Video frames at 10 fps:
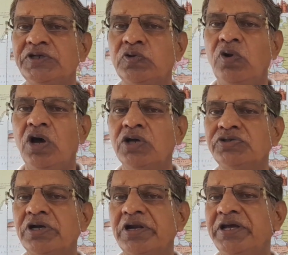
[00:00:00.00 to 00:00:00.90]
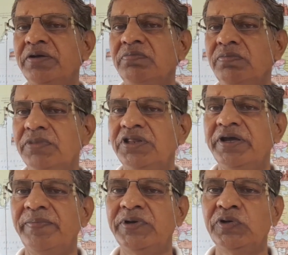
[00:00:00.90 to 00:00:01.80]
to lodge the claim with the
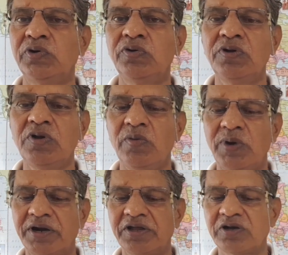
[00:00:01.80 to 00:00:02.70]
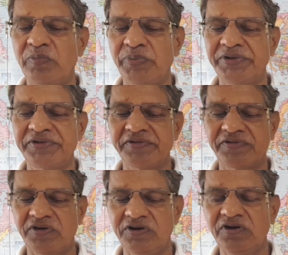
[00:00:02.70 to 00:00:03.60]
MTO for the
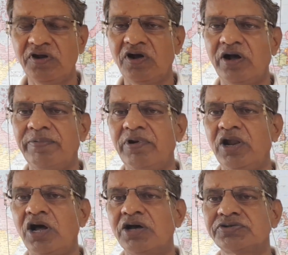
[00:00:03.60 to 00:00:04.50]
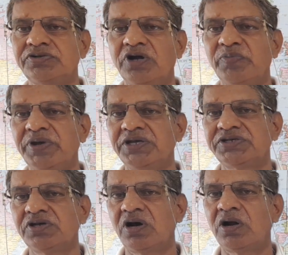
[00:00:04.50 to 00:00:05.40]
compensation of loss,
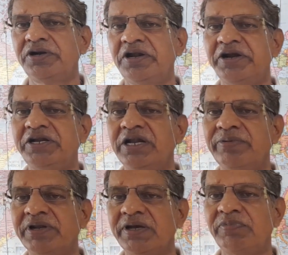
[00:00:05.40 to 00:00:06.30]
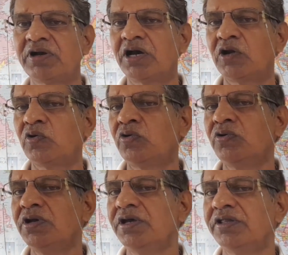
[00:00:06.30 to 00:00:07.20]
damage or delayed delivery of the
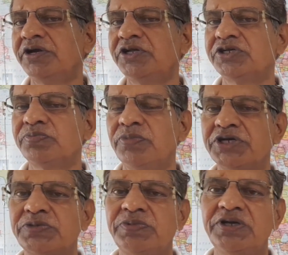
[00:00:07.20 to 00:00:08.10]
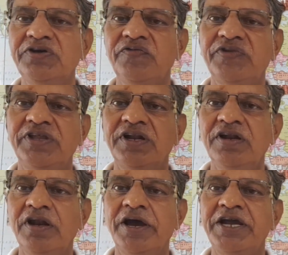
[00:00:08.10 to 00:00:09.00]
cargo, that is must be
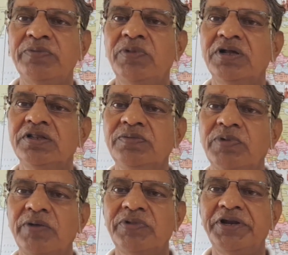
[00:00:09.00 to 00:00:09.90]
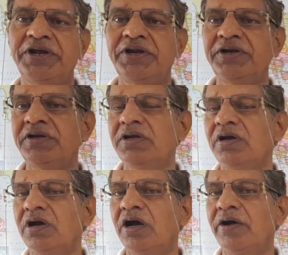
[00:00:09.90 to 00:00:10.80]
within 9 months from the date
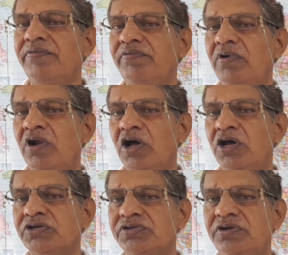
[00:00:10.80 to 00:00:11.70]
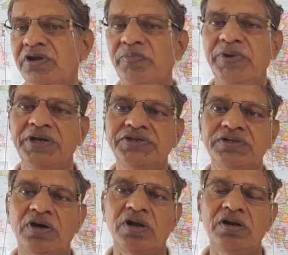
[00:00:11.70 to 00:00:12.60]
of loss, damage
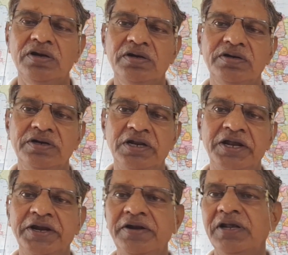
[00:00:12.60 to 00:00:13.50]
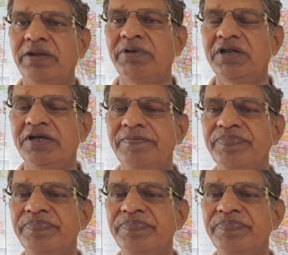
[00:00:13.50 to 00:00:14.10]
or delayed delivery.